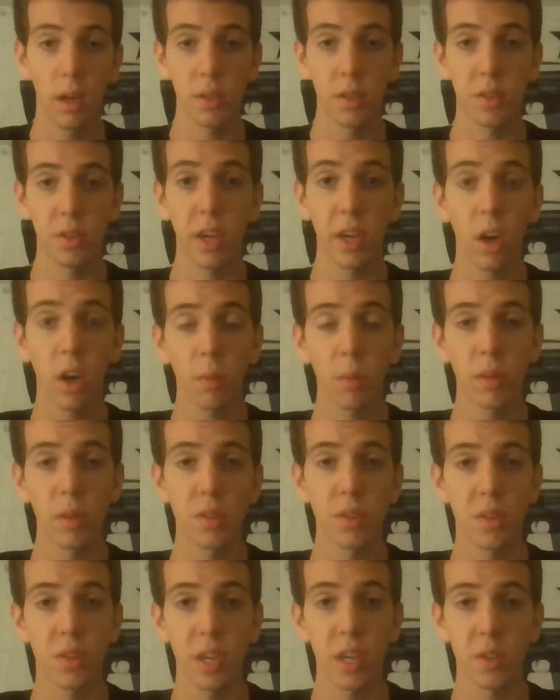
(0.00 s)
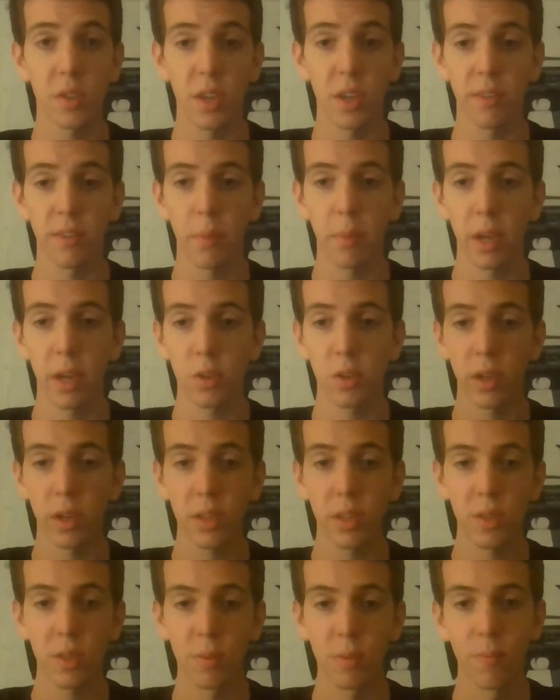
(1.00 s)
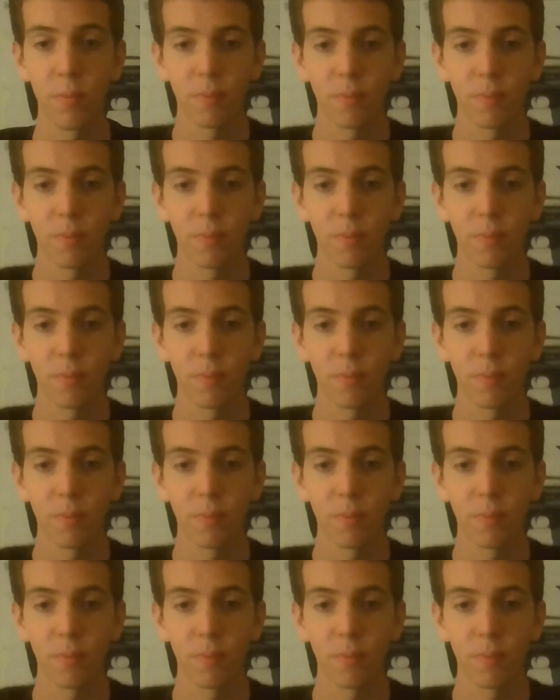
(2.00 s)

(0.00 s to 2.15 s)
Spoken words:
Stay armed and stay safe, Patriots.